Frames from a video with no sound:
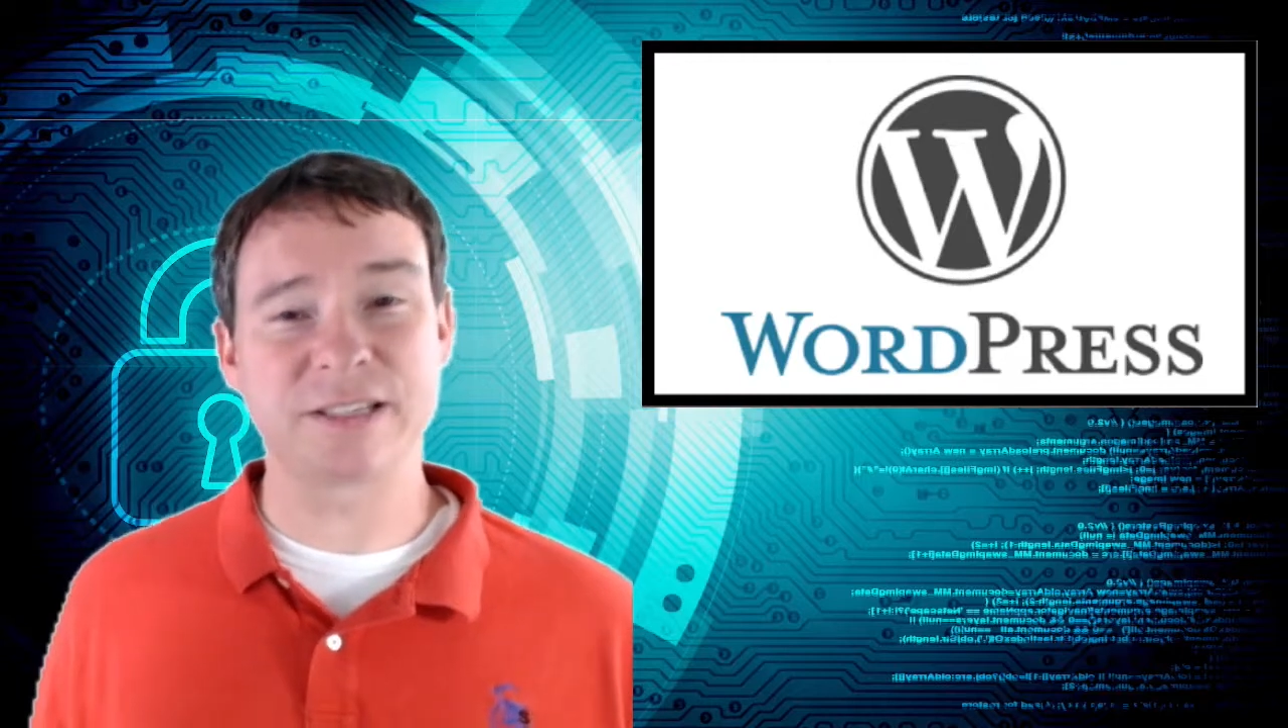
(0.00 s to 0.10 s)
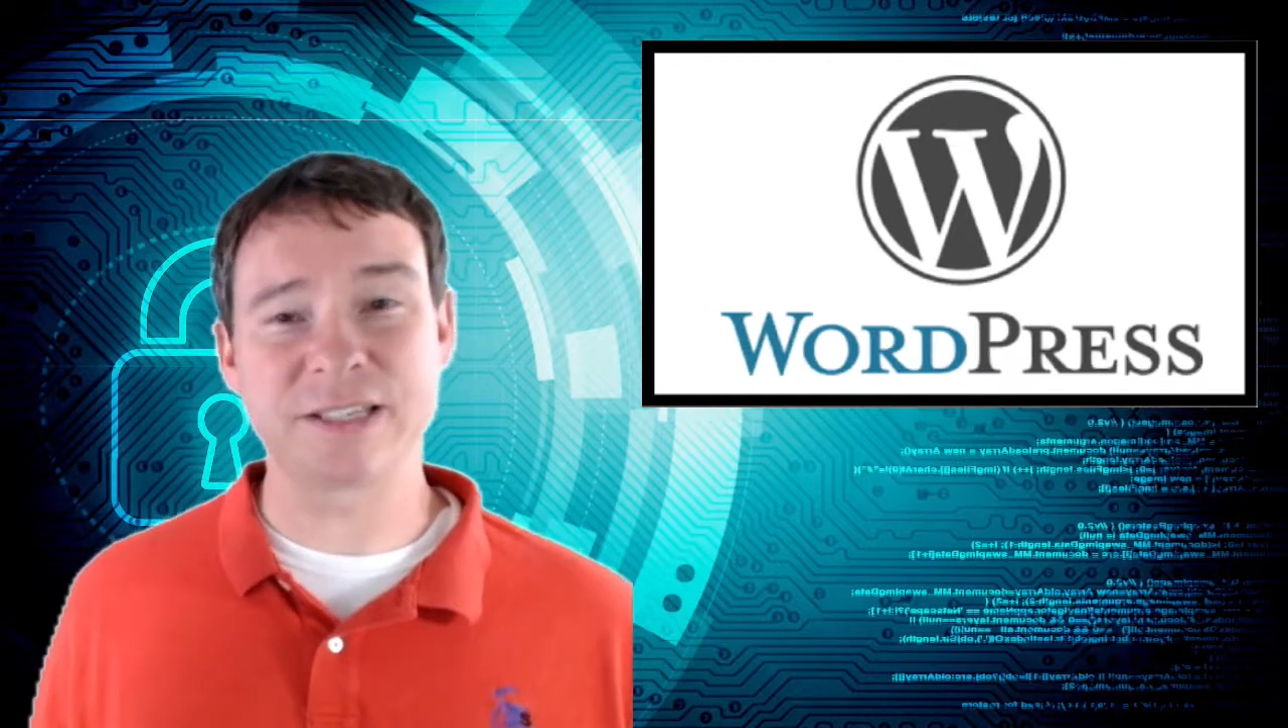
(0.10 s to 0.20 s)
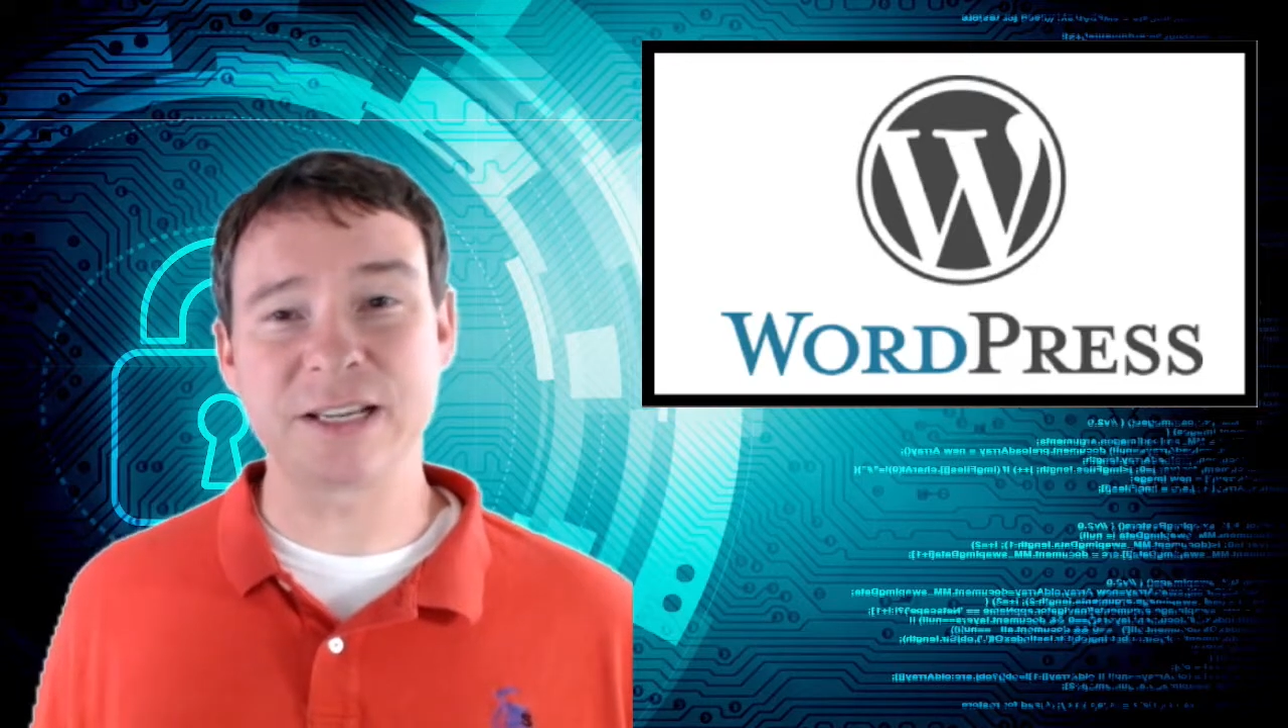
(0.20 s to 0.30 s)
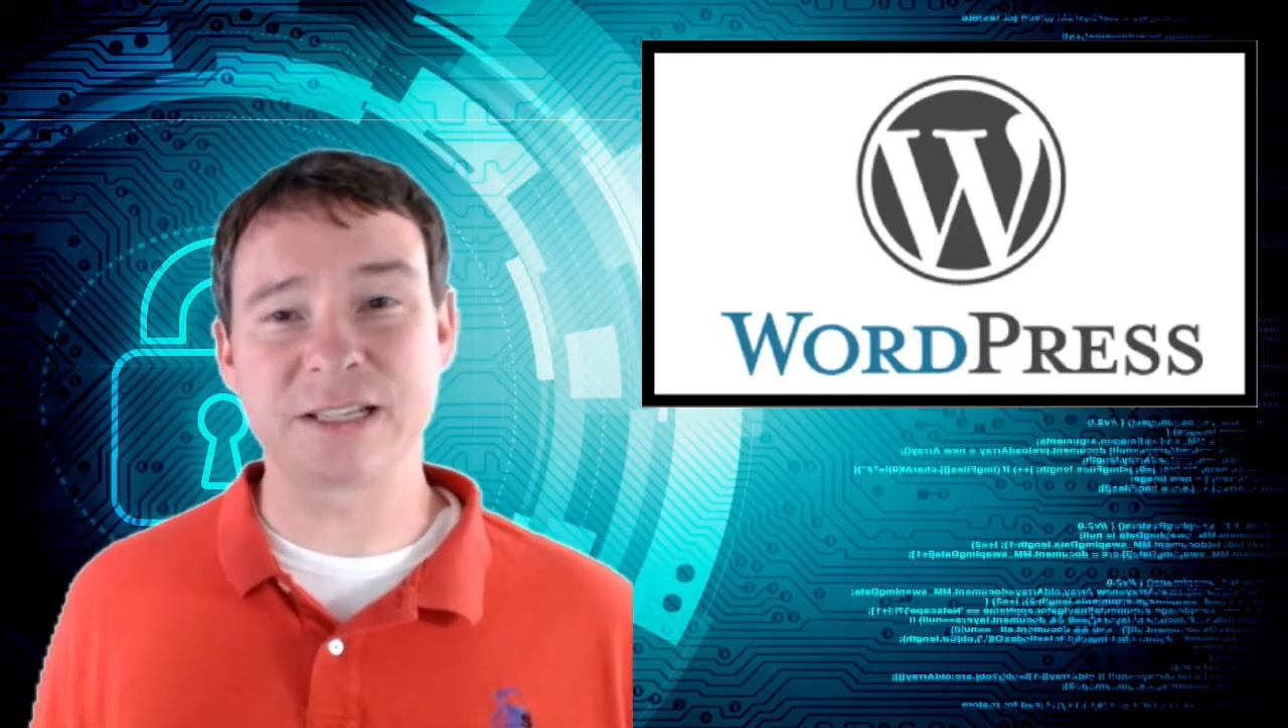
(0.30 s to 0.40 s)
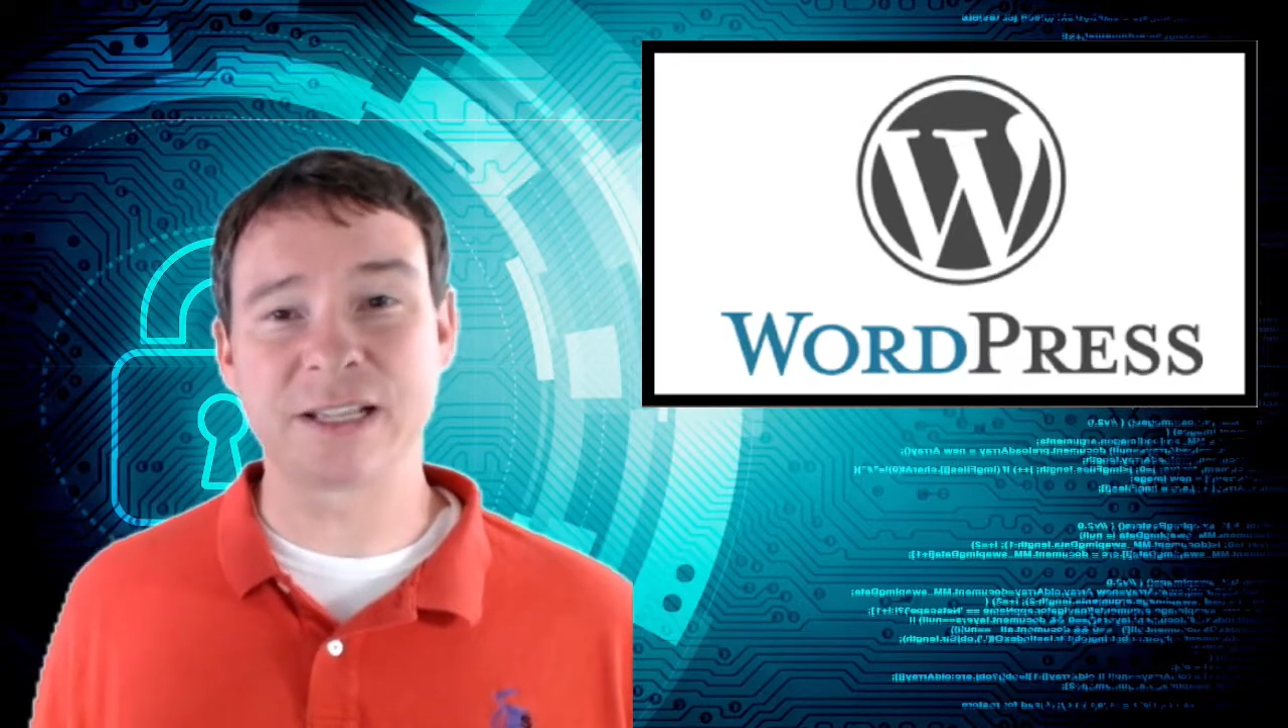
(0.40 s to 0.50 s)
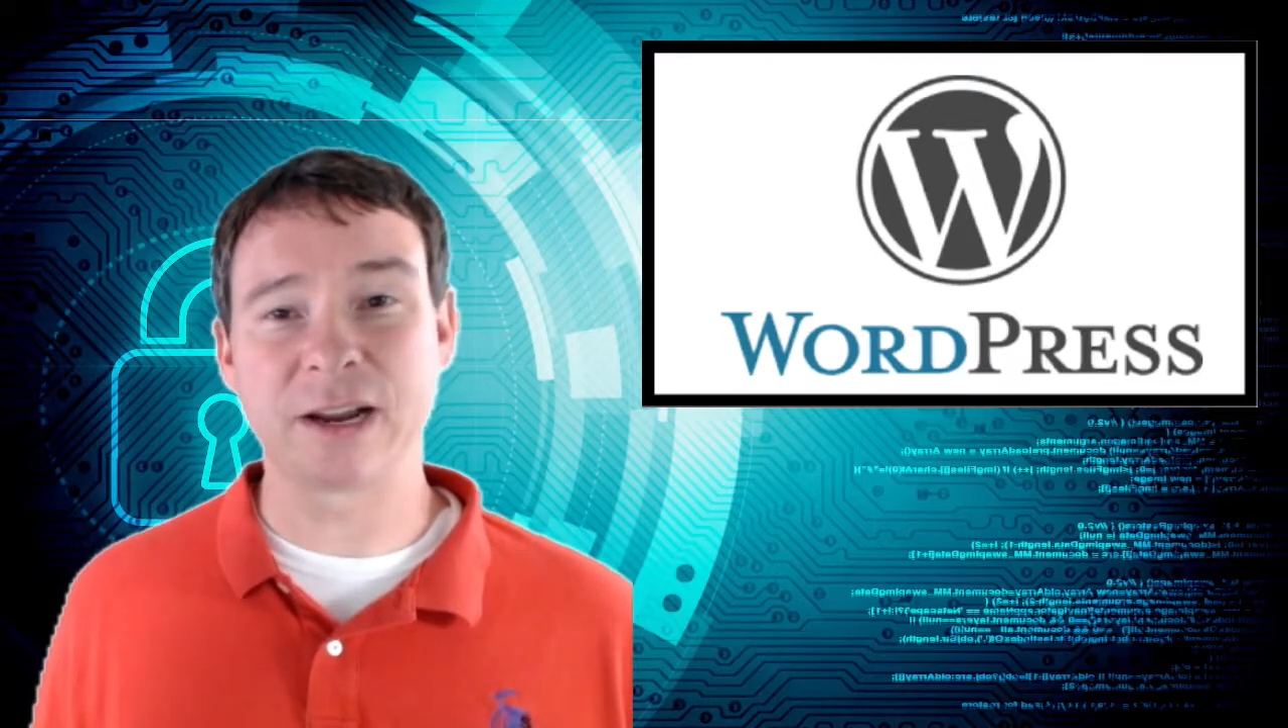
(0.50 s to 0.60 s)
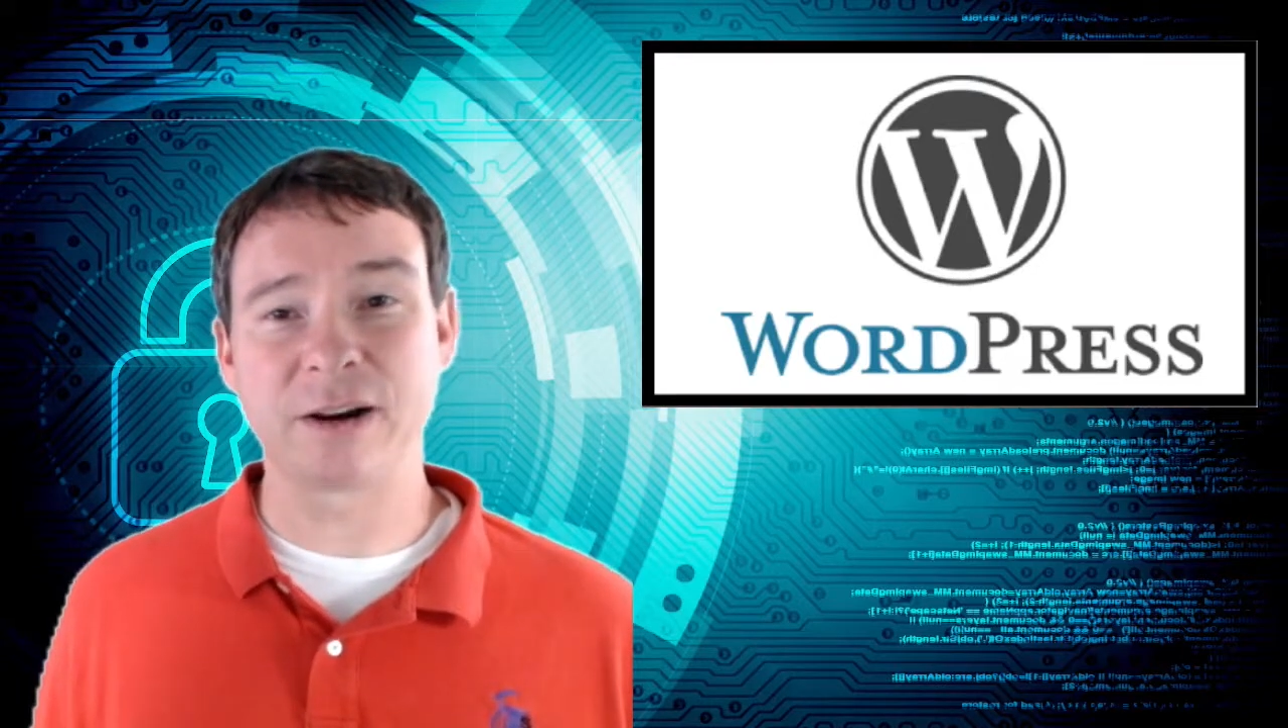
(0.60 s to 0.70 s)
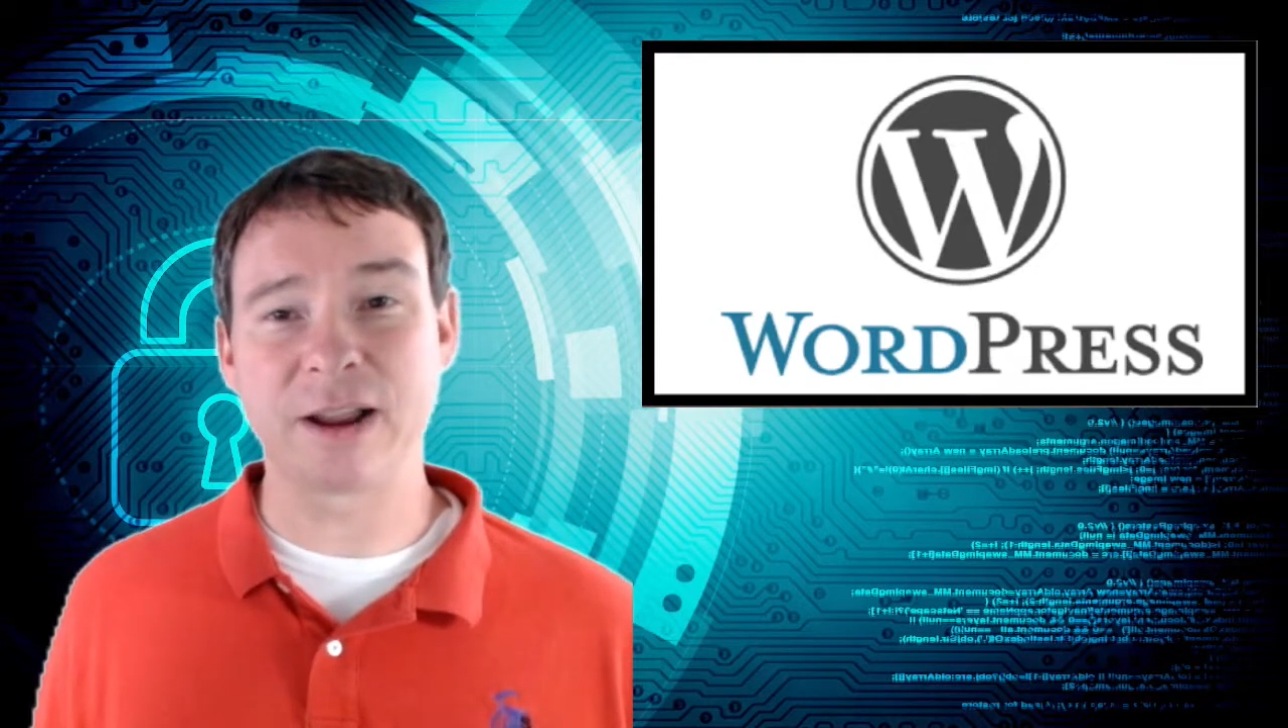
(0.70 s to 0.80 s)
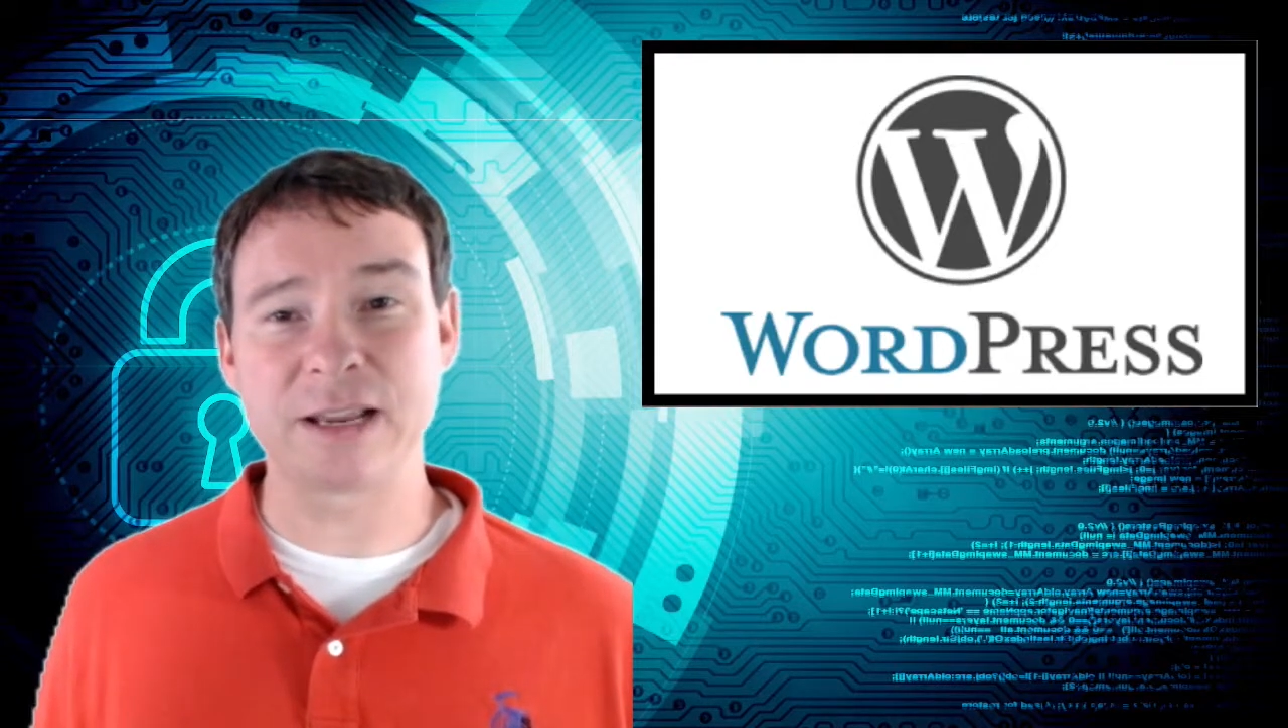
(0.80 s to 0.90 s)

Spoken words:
sitting there,